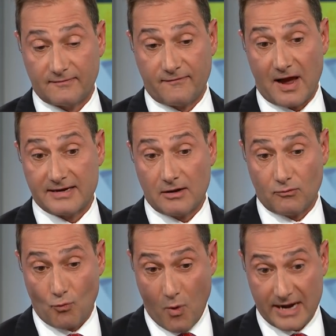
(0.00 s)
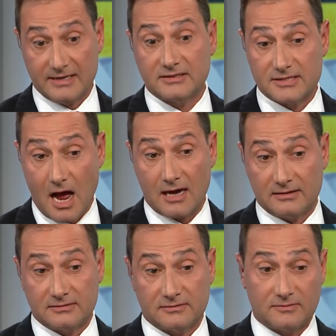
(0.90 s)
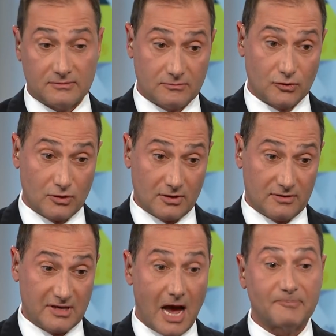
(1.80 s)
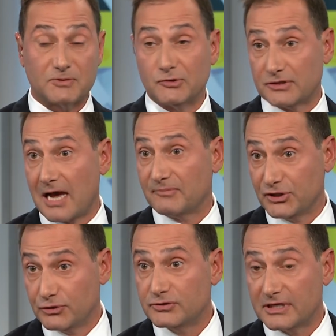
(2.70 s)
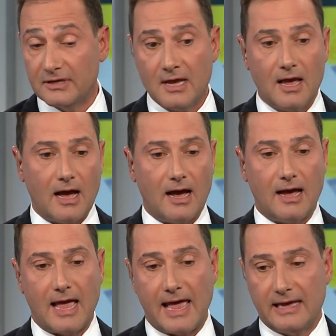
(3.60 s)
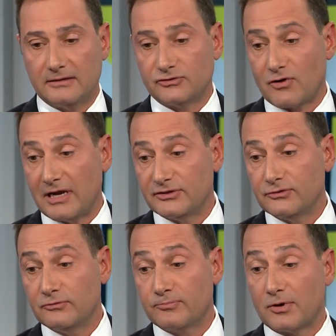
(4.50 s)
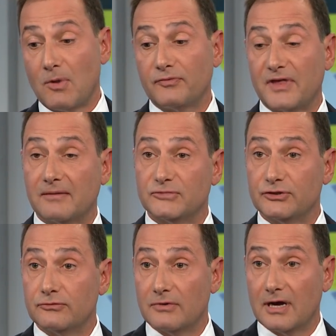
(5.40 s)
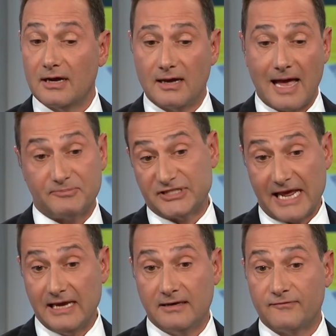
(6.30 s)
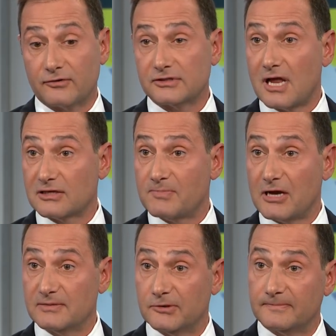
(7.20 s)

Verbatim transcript: find out when it's not the, the optimal time to use it uh, and try to promote them to uh, abstain for as long as possible.